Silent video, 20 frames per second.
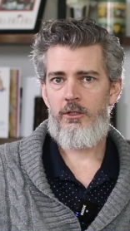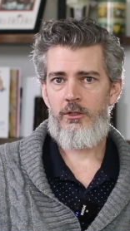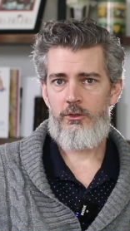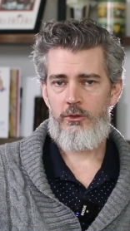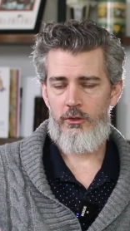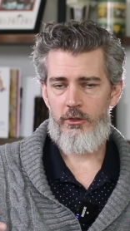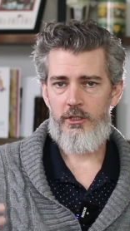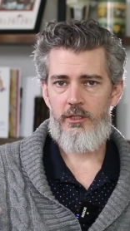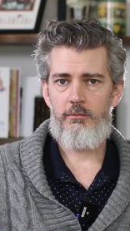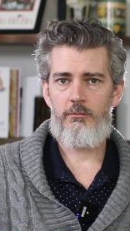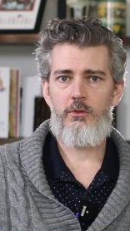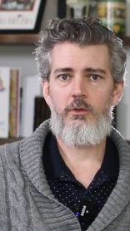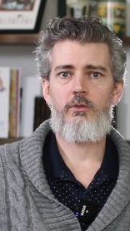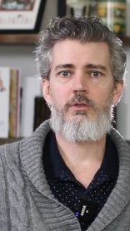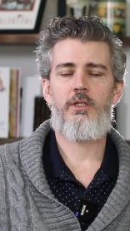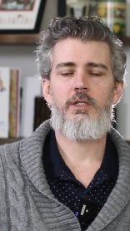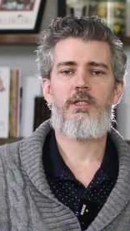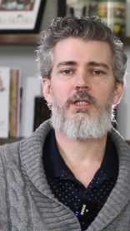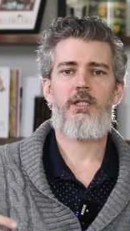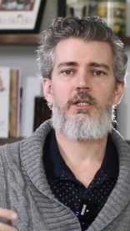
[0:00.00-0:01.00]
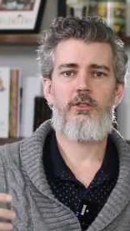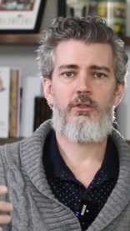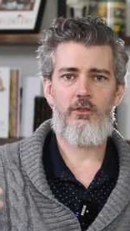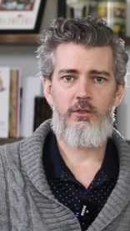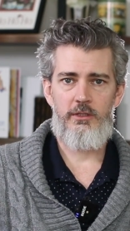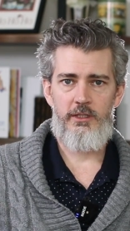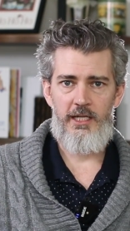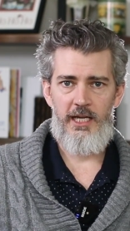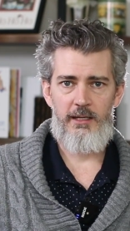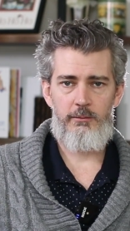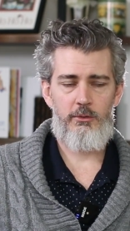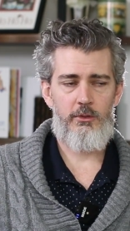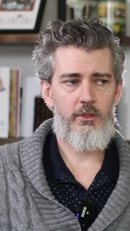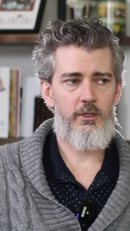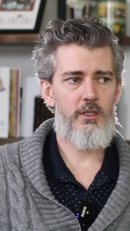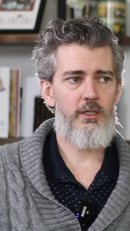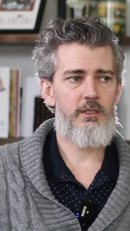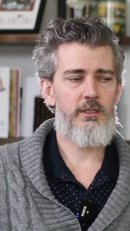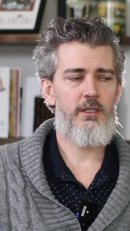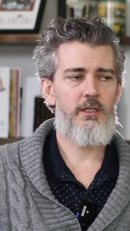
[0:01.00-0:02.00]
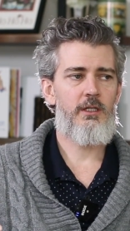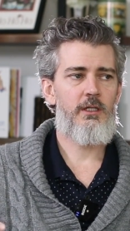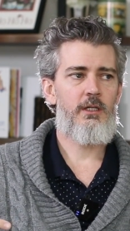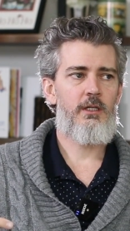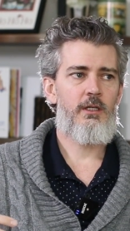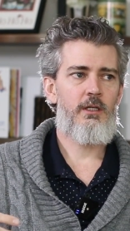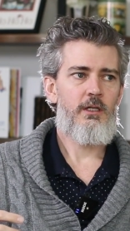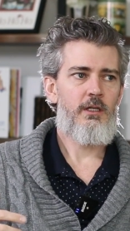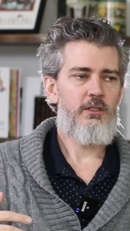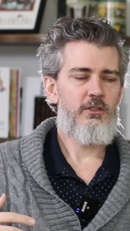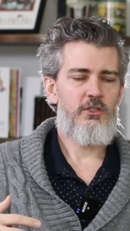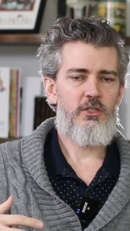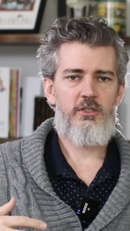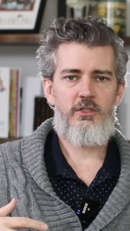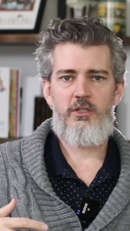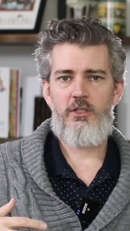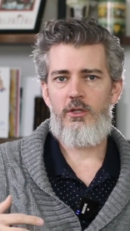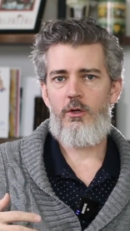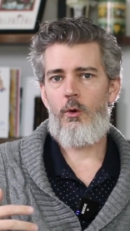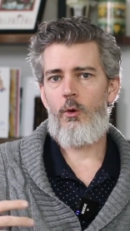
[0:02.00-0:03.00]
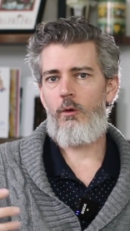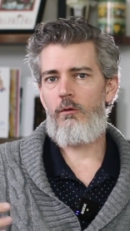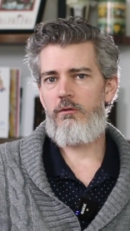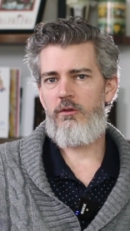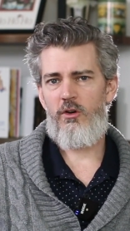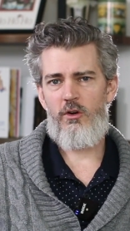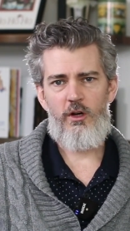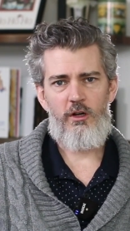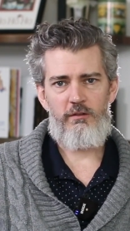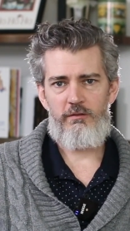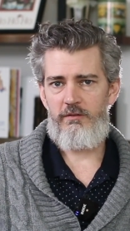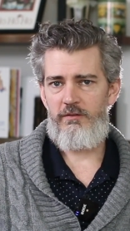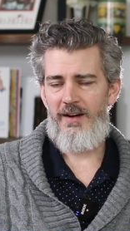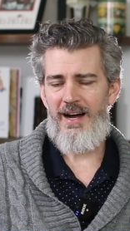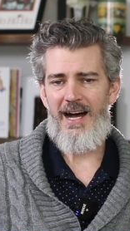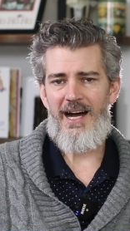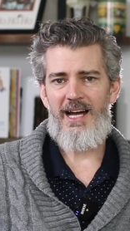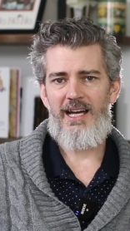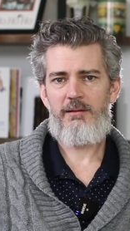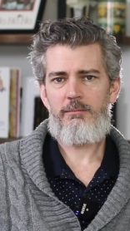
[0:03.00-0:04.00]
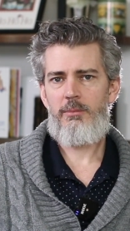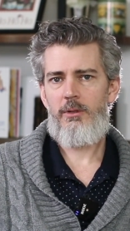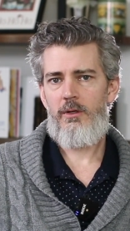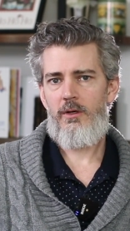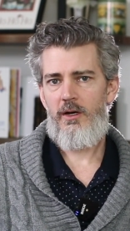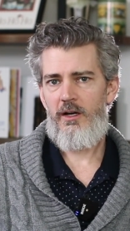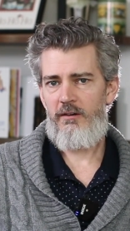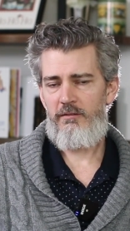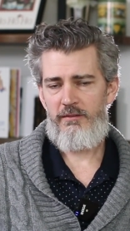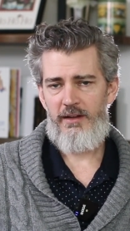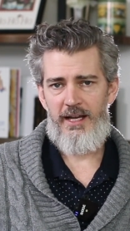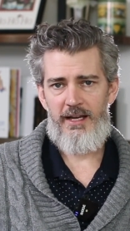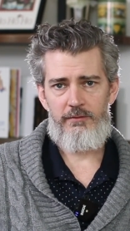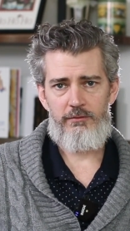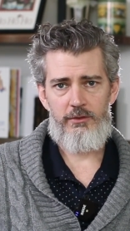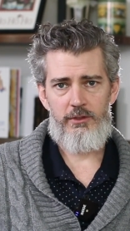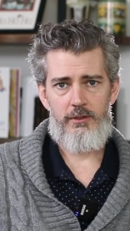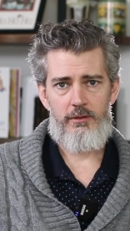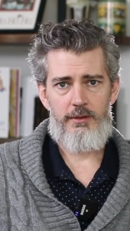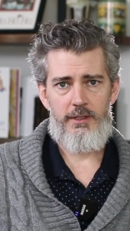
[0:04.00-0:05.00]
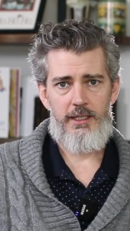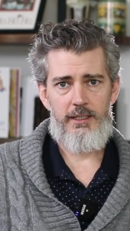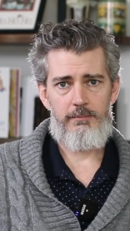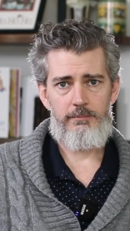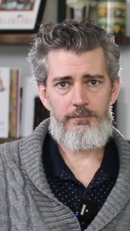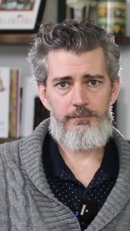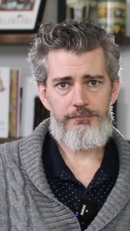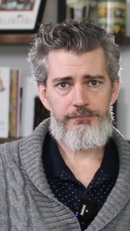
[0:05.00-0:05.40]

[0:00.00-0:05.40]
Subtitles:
your community, your neighborhood, just the overall vibe of everything.